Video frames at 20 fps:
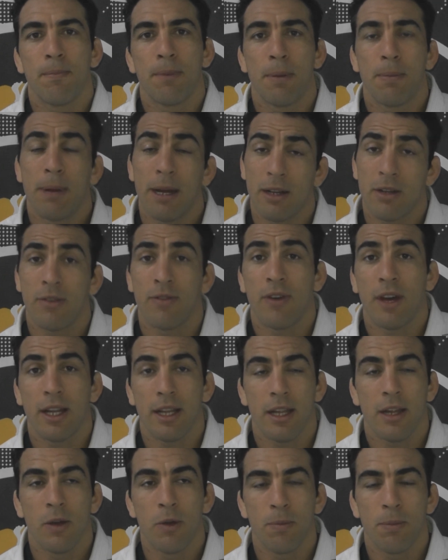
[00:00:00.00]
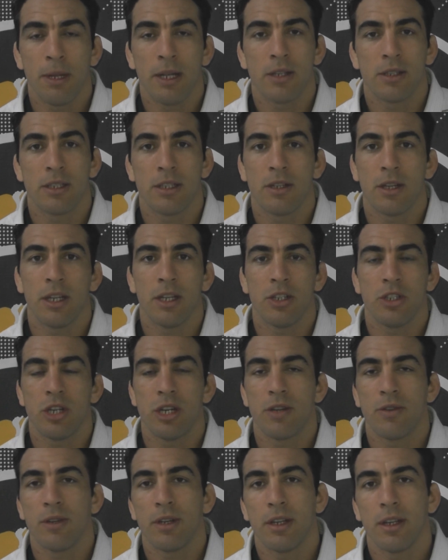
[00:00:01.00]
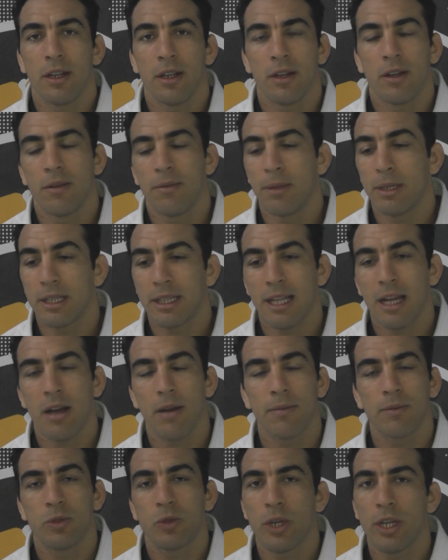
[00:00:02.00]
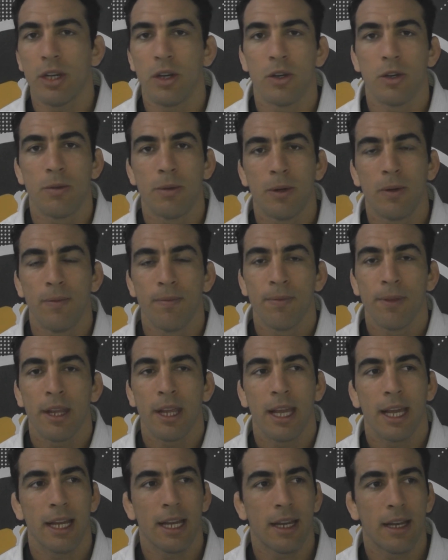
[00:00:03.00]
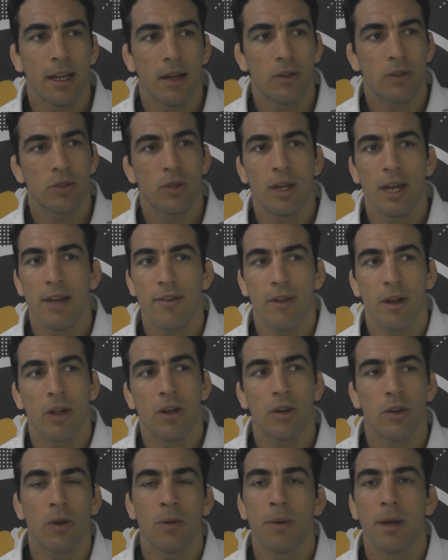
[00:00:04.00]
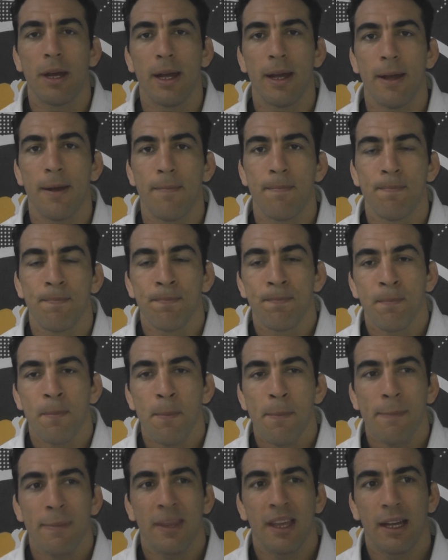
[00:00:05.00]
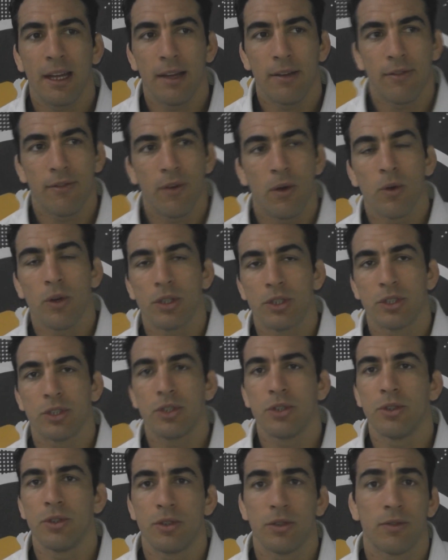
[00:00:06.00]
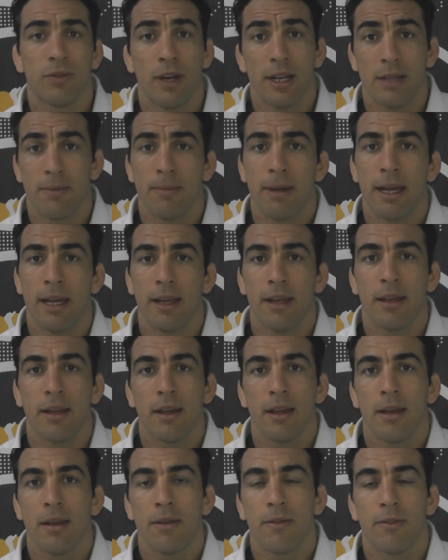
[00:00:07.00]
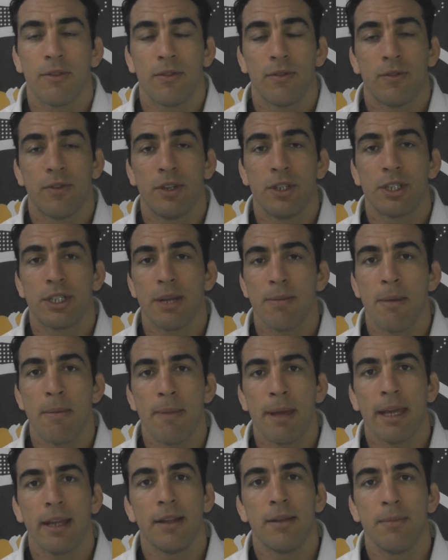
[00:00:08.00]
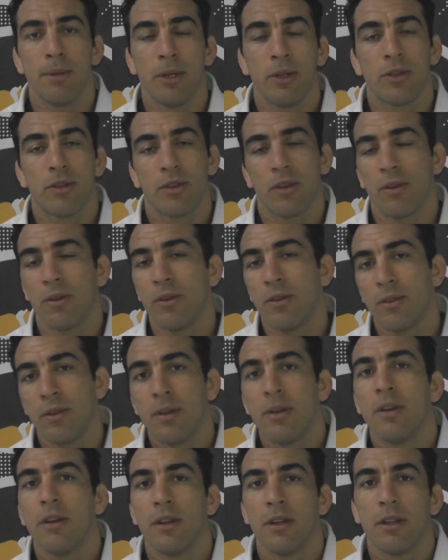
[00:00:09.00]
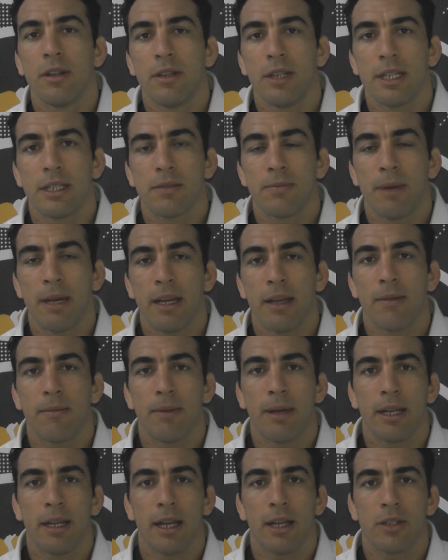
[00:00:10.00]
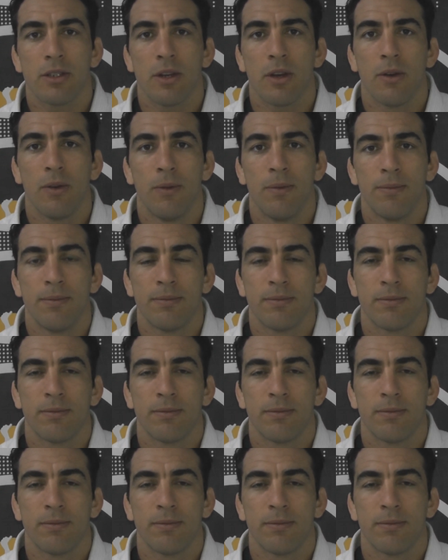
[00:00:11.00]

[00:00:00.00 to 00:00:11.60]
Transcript: prepared to fight the Europeans in January, you know. But now I'm training normal, and then also I have a lot of focus to fight my first MMA debut. So that's my next goal.